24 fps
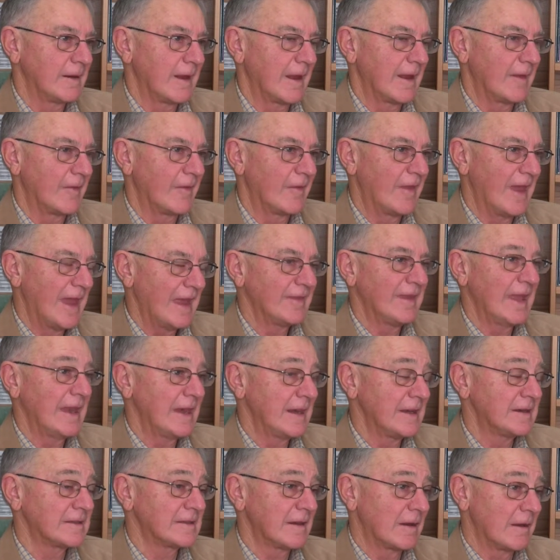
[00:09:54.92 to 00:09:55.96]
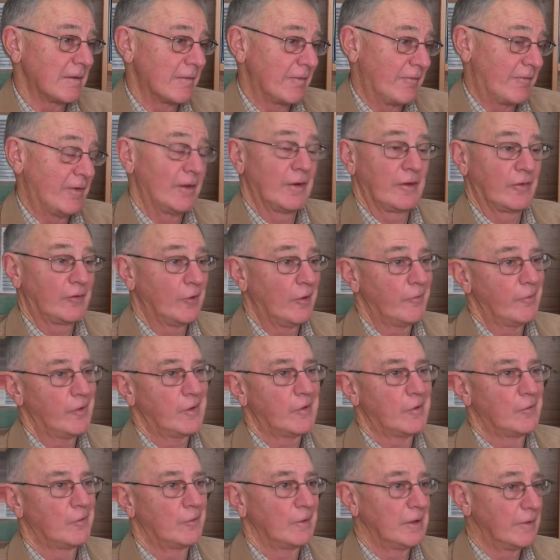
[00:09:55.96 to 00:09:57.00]
And that is a
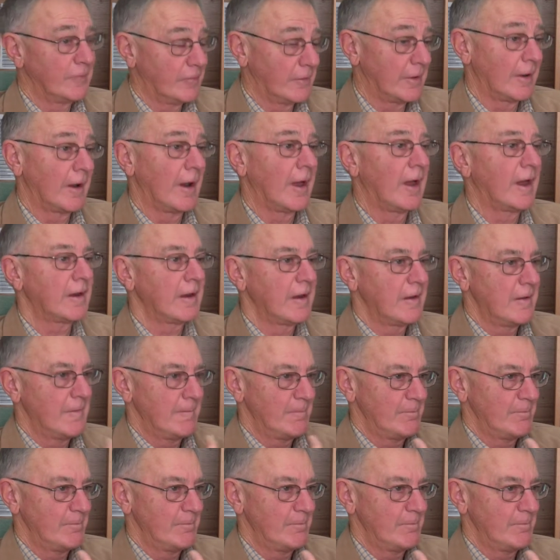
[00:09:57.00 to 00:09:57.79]
philosophical, if you like,